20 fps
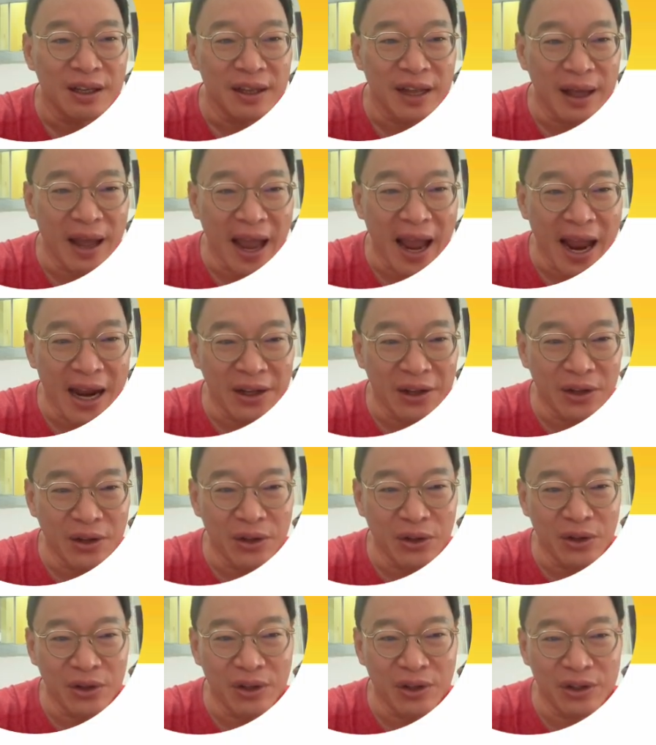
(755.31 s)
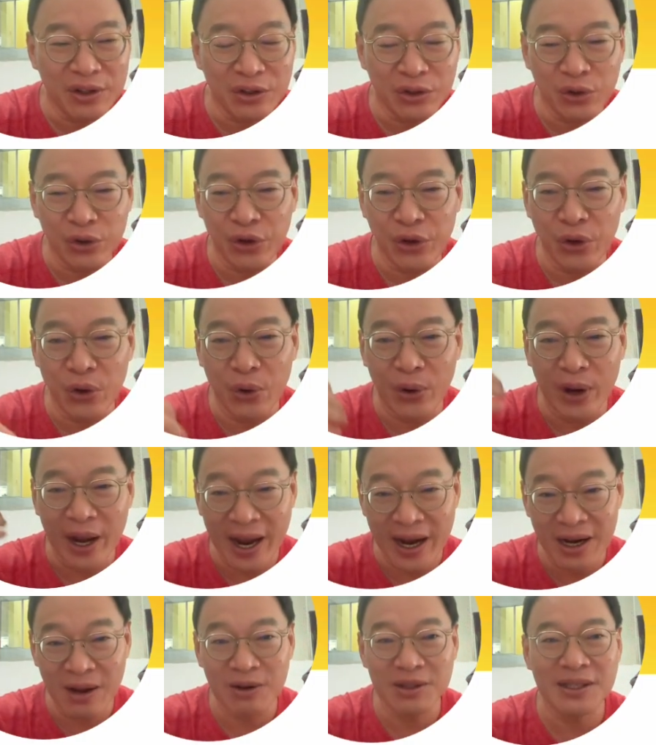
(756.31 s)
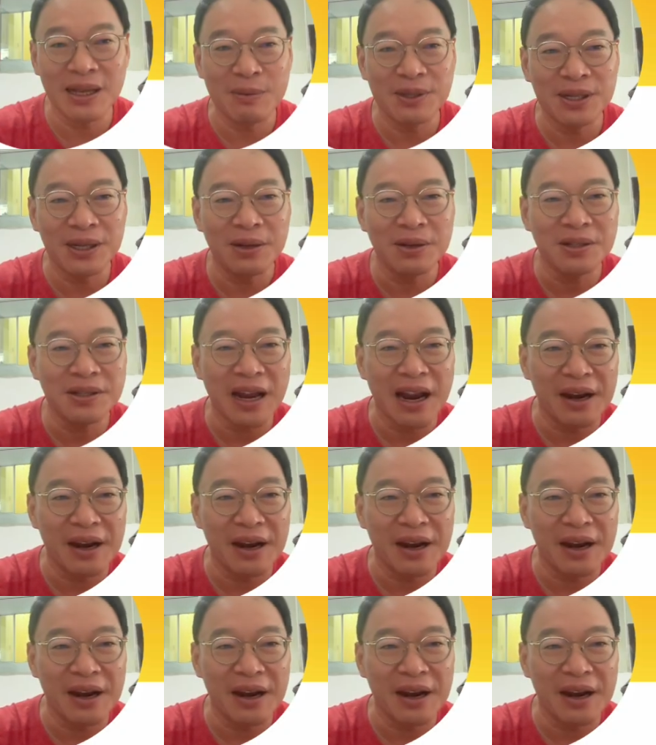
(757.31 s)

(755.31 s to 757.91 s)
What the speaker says: they add to your adult stem cells,